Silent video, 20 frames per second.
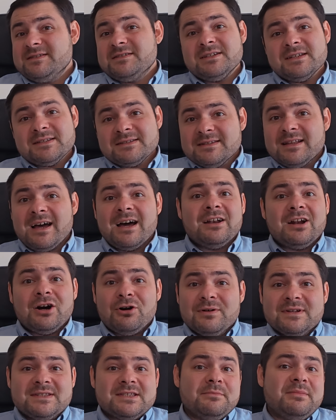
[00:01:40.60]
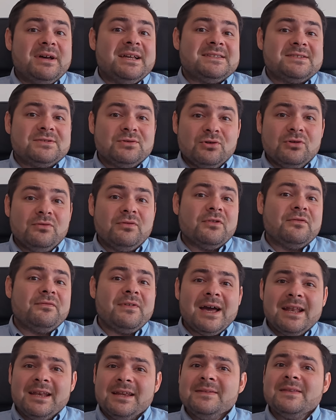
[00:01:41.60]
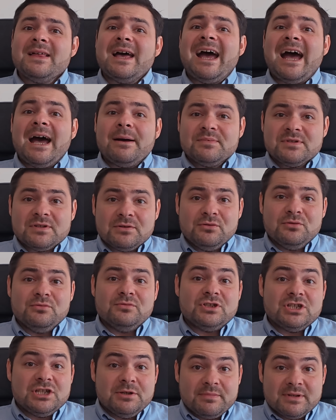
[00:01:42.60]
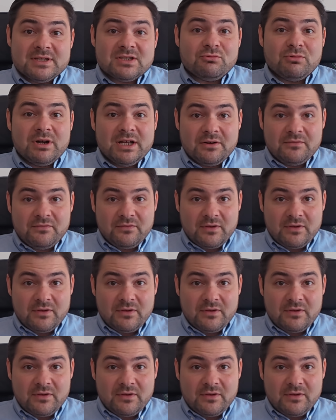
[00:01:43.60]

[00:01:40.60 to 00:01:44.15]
it's just not always the best tool for finding the absolute cheapest way to